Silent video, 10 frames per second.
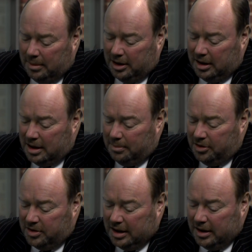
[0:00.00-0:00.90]
I mean, the
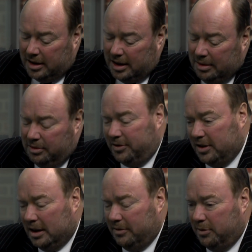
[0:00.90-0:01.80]
numbers the other day were
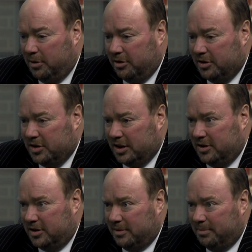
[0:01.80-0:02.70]
something like
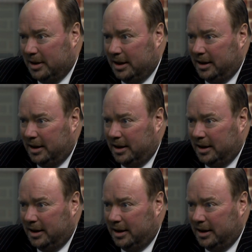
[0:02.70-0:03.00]
467 million.